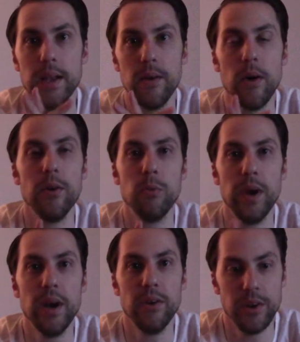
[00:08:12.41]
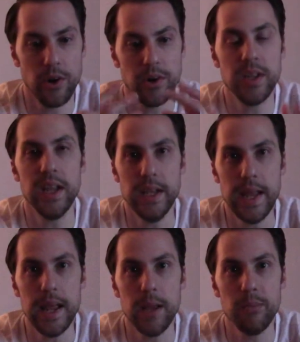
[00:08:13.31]
hardware and arcade
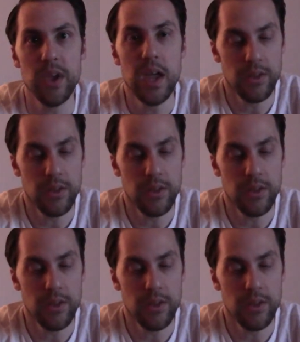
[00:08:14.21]
games.